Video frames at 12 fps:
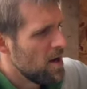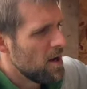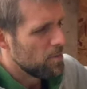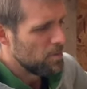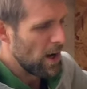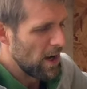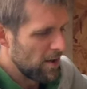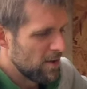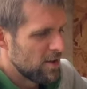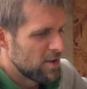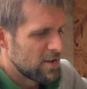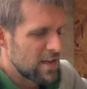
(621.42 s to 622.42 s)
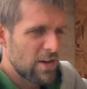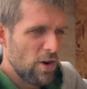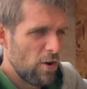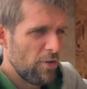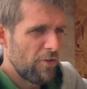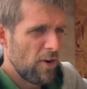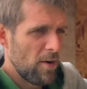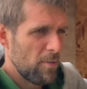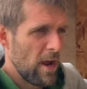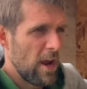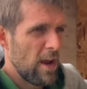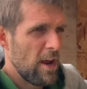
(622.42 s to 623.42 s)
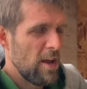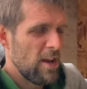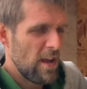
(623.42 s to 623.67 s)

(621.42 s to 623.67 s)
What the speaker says: but to go from a